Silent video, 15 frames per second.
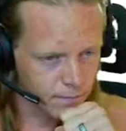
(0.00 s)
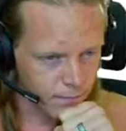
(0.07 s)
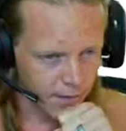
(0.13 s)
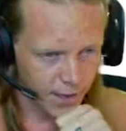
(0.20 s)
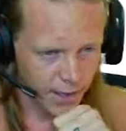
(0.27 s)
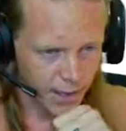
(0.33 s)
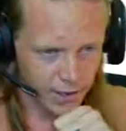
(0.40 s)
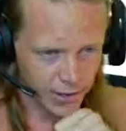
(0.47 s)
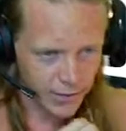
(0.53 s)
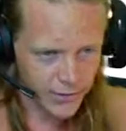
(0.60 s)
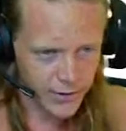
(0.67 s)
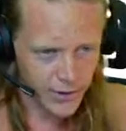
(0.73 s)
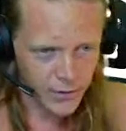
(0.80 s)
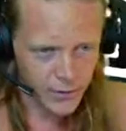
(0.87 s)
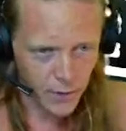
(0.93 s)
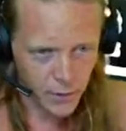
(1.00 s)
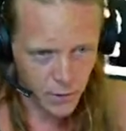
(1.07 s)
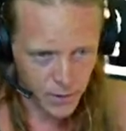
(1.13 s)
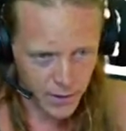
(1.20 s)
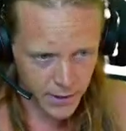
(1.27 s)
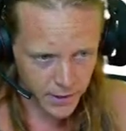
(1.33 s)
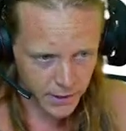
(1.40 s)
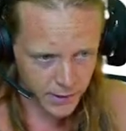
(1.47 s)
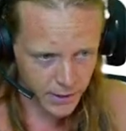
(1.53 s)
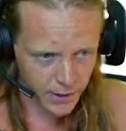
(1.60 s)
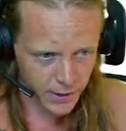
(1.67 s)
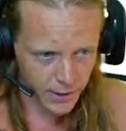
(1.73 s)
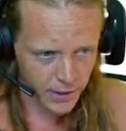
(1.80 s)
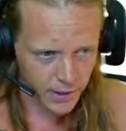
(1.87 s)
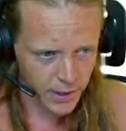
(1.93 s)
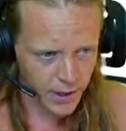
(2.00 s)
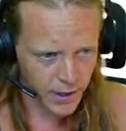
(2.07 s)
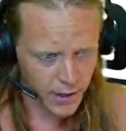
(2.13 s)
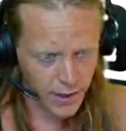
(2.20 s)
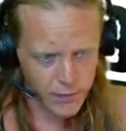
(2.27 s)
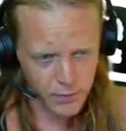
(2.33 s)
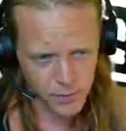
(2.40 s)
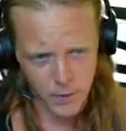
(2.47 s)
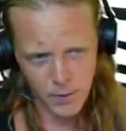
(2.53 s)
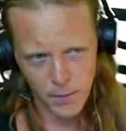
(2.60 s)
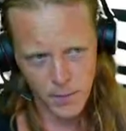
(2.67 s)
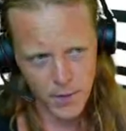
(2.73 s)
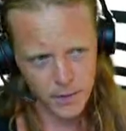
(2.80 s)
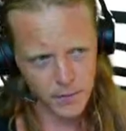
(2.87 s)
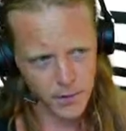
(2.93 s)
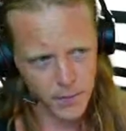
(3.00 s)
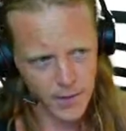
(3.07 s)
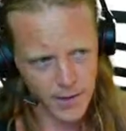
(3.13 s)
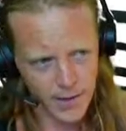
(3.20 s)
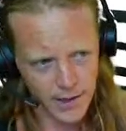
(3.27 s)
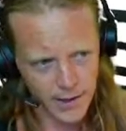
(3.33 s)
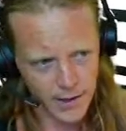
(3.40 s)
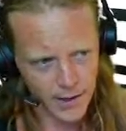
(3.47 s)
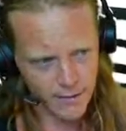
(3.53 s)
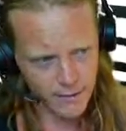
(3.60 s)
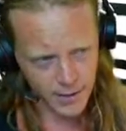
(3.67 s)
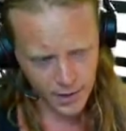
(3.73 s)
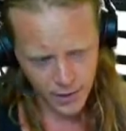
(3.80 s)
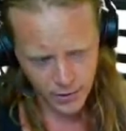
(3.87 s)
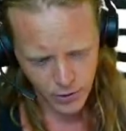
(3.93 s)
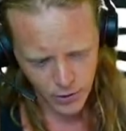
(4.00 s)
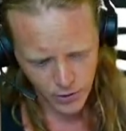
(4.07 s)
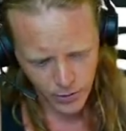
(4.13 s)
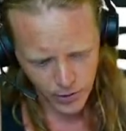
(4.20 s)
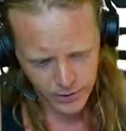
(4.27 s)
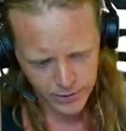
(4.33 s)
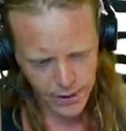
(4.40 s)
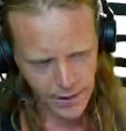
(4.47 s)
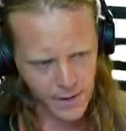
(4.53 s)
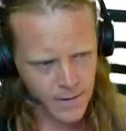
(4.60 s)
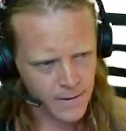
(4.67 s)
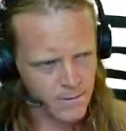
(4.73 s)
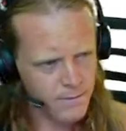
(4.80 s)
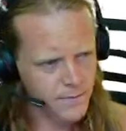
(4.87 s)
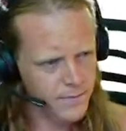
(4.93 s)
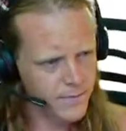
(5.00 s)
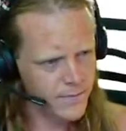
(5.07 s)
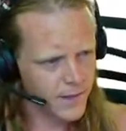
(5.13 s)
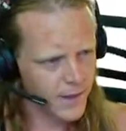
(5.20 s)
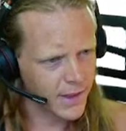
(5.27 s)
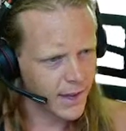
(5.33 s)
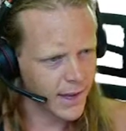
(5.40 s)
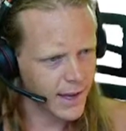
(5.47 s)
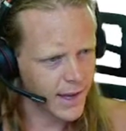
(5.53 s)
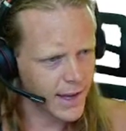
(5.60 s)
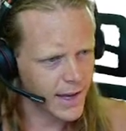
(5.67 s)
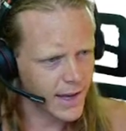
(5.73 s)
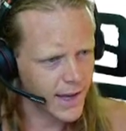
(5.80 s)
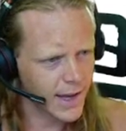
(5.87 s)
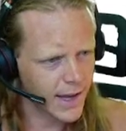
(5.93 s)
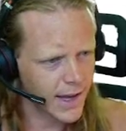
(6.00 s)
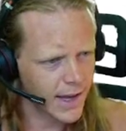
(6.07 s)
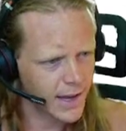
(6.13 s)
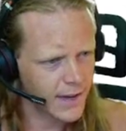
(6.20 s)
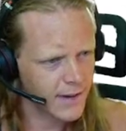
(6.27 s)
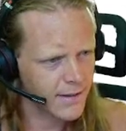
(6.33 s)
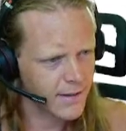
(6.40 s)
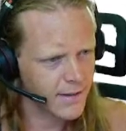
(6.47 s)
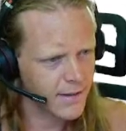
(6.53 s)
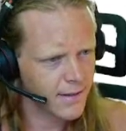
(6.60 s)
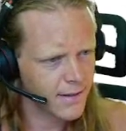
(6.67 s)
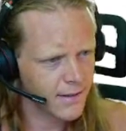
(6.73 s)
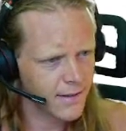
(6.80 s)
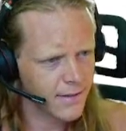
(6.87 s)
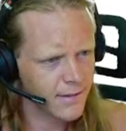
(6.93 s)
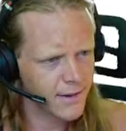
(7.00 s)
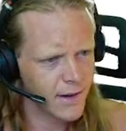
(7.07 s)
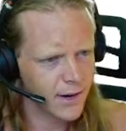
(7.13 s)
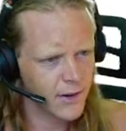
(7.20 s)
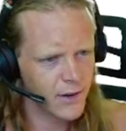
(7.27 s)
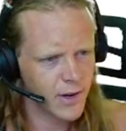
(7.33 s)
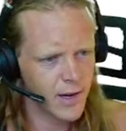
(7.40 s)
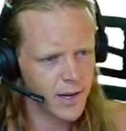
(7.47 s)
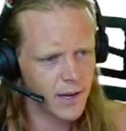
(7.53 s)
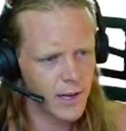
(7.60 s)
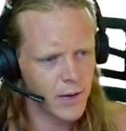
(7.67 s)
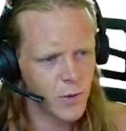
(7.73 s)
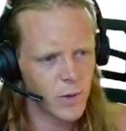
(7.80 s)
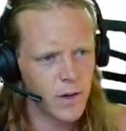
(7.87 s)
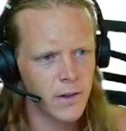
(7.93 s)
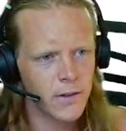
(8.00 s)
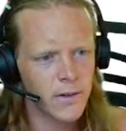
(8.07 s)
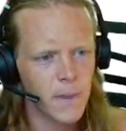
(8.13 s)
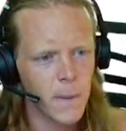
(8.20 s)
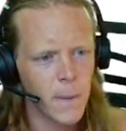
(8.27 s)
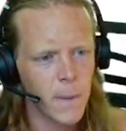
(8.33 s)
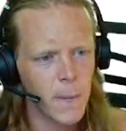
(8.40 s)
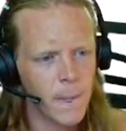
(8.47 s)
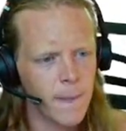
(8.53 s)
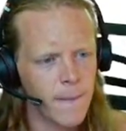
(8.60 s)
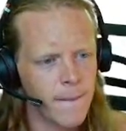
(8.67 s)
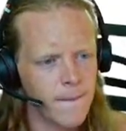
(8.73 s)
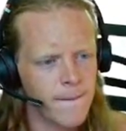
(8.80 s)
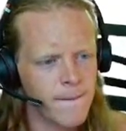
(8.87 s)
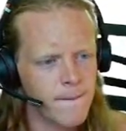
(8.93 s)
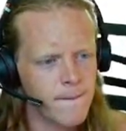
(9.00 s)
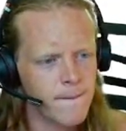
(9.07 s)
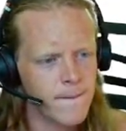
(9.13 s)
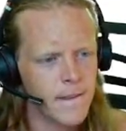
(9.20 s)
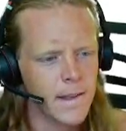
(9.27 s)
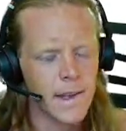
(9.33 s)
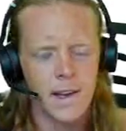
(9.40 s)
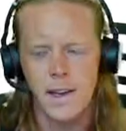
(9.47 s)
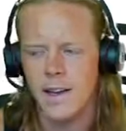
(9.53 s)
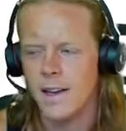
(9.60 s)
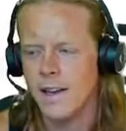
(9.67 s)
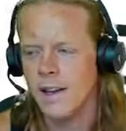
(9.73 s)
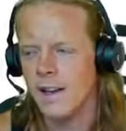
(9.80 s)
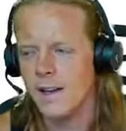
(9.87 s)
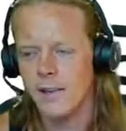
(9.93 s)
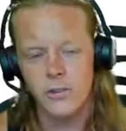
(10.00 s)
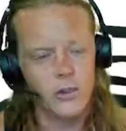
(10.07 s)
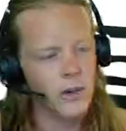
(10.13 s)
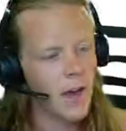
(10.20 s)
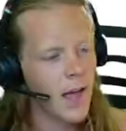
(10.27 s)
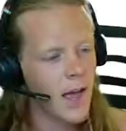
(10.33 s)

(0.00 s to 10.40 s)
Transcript: and you can see some of the peers here. I should probably pick somebody. I forgot who it was. AA. Forgot who AA was. Yeah, AA. So